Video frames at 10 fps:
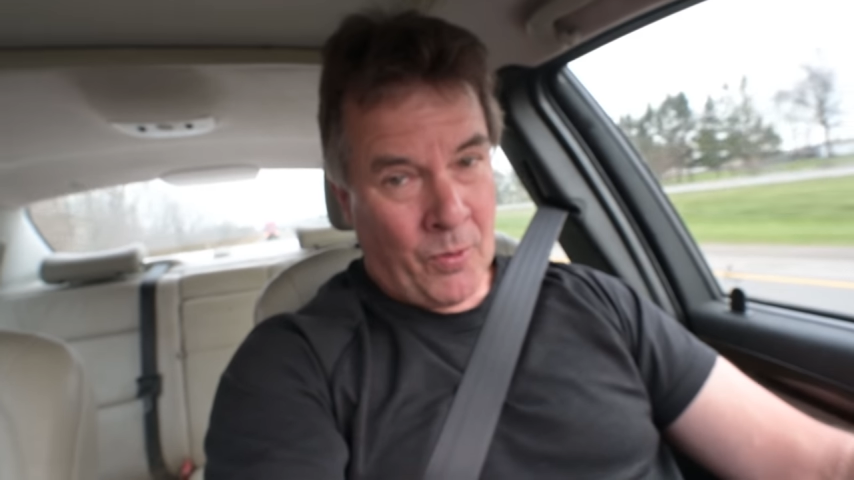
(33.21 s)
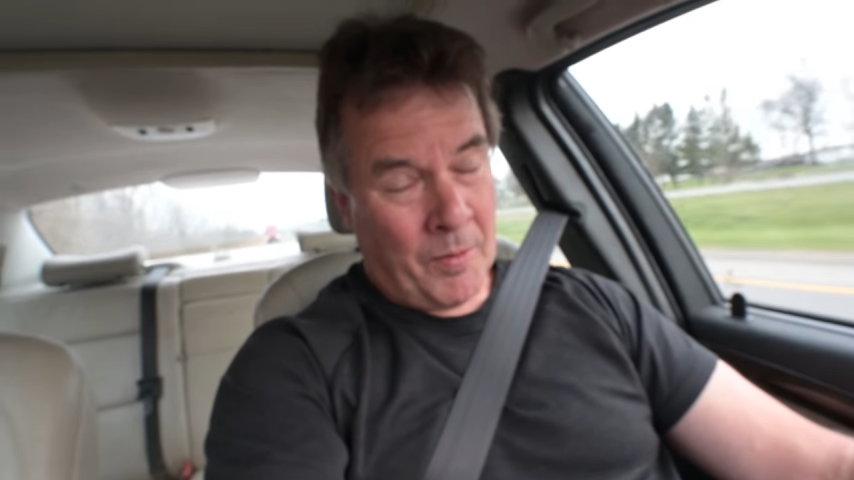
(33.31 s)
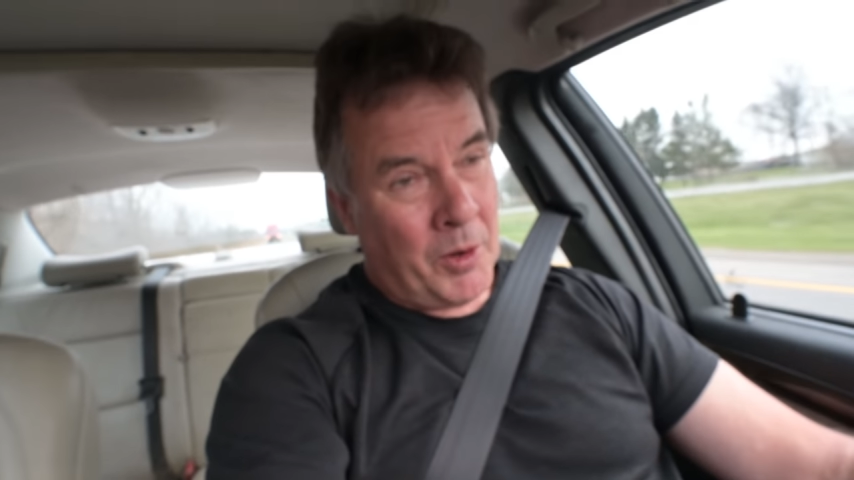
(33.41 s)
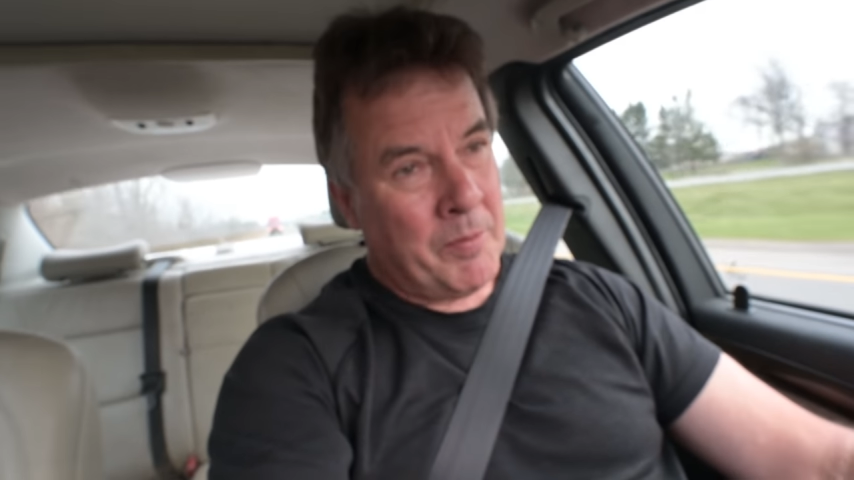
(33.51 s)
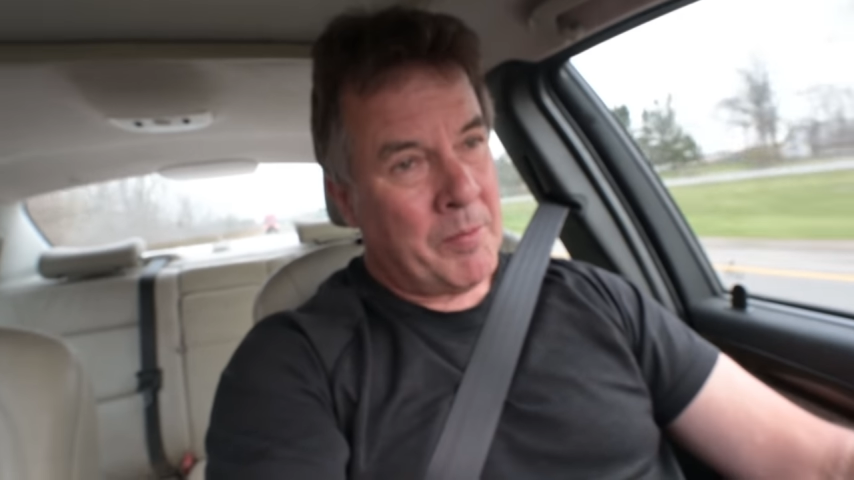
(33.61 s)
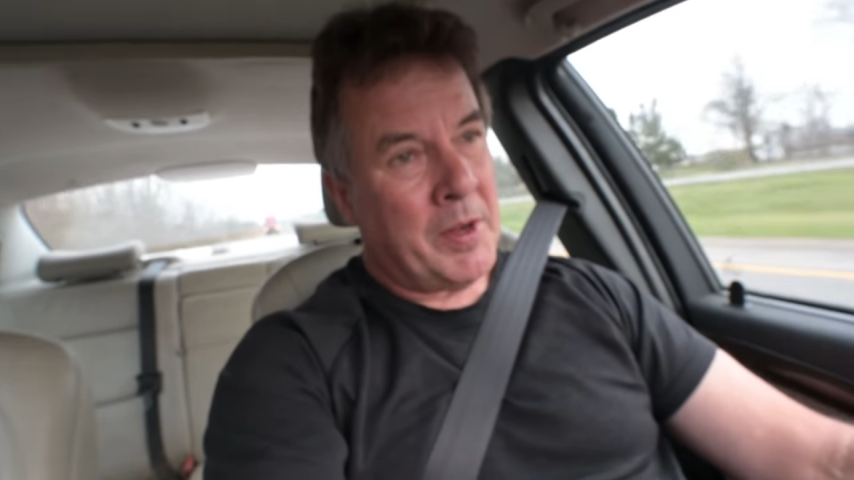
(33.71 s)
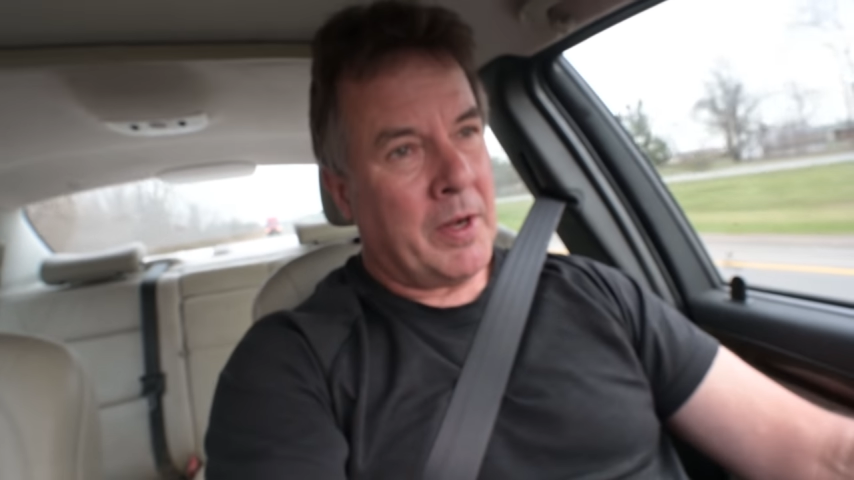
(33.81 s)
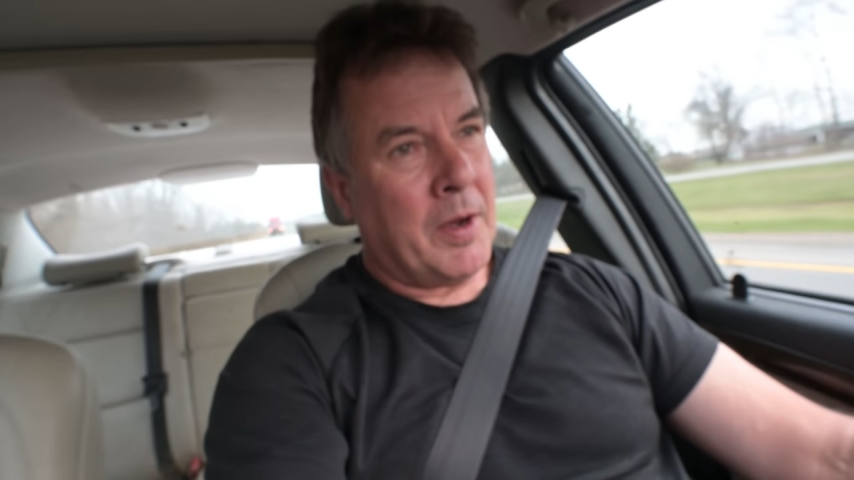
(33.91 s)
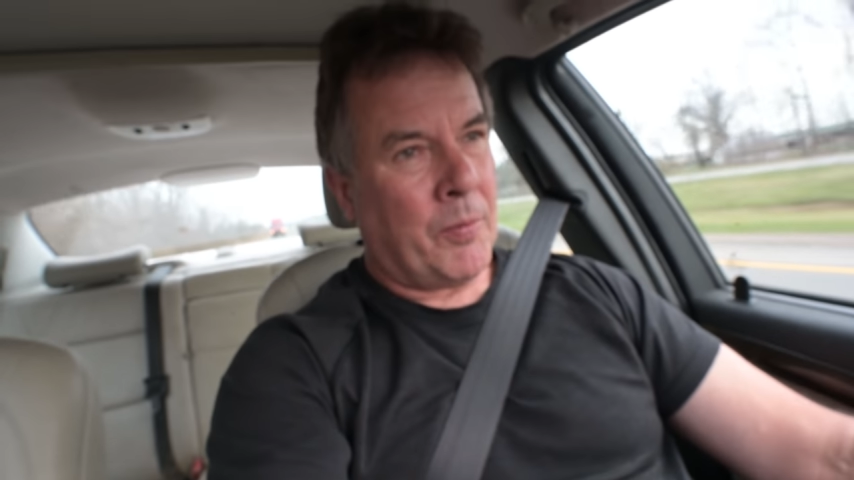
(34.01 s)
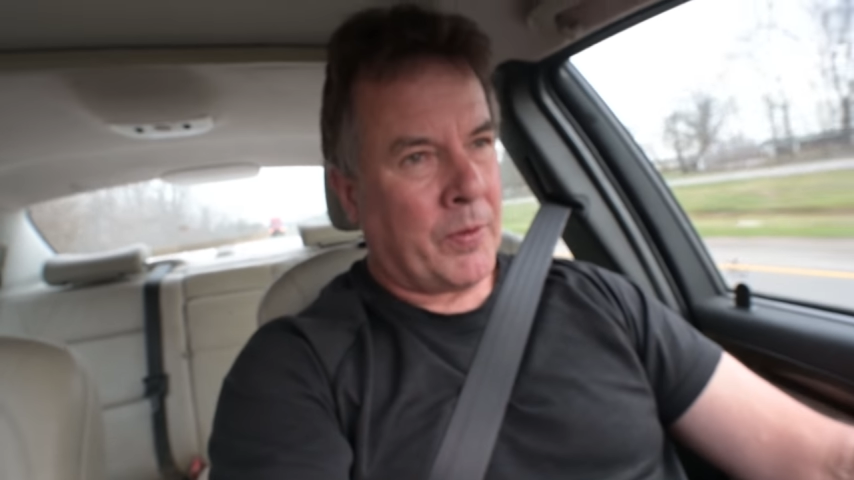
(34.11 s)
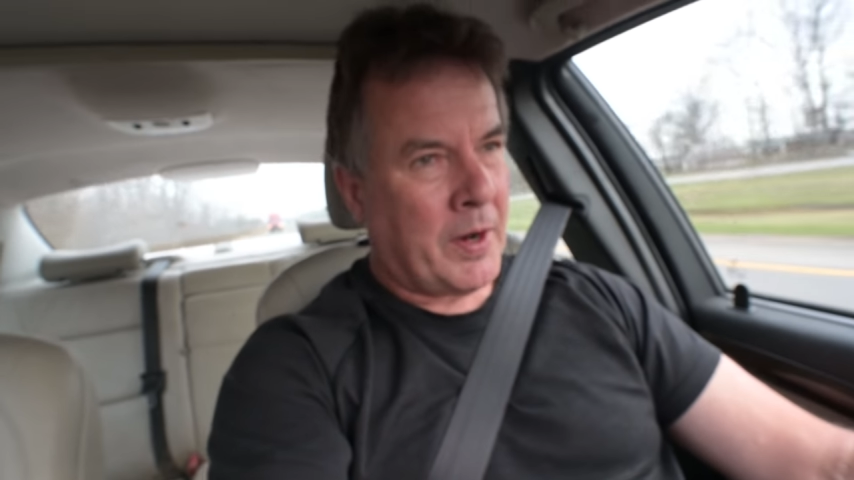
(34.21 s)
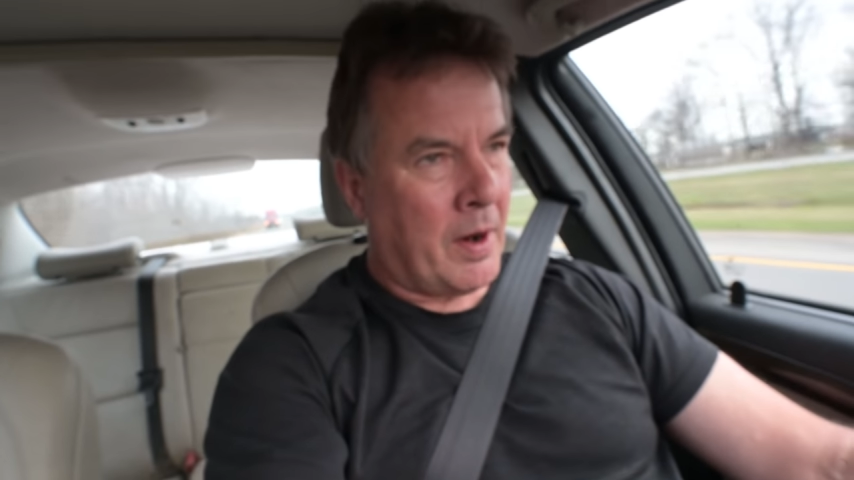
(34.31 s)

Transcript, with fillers: where I'm going to be meeting up with